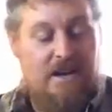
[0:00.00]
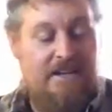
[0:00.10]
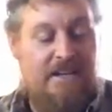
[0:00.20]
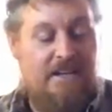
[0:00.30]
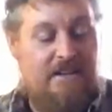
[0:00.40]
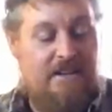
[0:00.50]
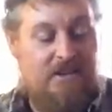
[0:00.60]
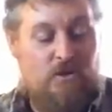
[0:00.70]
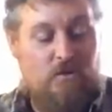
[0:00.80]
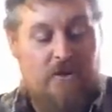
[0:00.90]
I did.
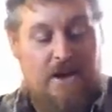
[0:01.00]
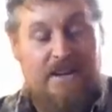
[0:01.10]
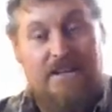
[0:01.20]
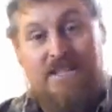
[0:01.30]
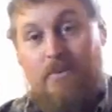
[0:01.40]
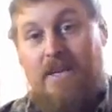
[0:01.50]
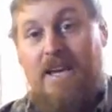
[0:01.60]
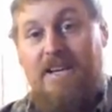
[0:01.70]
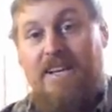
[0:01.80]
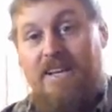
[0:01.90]
I told Brandon, I said, we
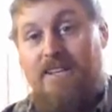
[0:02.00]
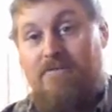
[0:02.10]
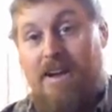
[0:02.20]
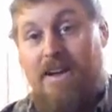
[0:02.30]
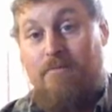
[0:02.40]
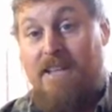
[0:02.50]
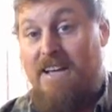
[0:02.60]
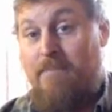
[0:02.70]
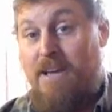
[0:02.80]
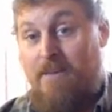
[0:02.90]
can't get any gray or
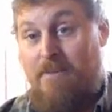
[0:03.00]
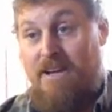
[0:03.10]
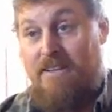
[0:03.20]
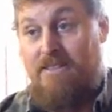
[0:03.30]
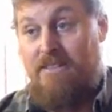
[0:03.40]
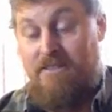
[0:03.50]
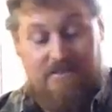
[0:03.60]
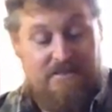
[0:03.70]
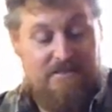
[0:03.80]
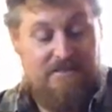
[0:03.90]
black backpacks
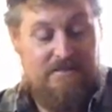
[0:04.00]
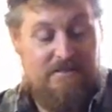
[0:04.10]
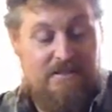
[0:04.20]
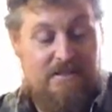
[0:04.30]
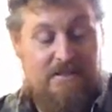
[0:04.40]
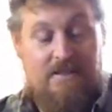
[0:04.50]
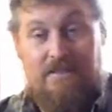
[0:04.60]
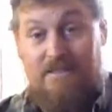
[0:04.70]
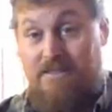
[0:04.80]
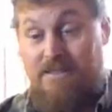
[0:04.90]
because
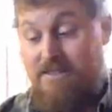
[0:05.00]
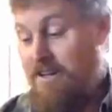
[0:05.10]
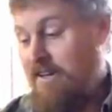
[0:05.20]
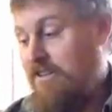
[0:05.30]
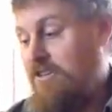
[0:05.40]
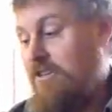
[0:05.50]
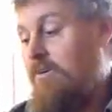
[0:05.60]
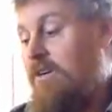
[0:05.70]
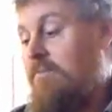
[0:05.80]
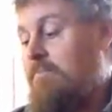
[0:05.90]
it's just not going to
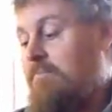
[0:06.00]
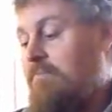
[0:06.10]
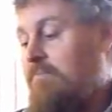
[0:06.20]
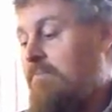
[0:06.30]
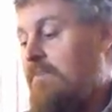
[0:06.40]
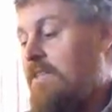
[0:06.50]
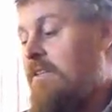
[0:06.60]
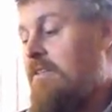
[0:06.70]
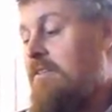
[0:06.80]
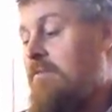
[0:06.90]
show up.
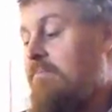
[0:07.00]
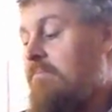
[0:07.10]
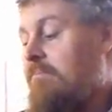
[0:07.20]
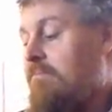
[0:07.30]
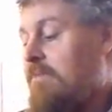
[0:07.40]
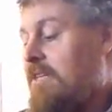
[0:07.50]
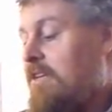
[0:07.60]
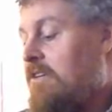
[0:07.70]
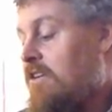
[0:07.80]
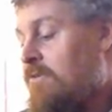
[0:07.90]
So
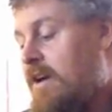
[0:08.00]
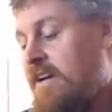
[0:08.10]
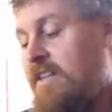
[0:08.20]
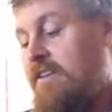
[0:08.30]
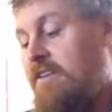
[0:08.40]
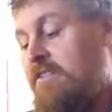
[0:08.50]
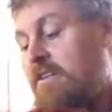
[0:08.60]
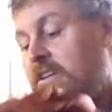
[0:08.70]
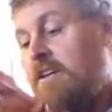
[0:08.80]
that's why I got this.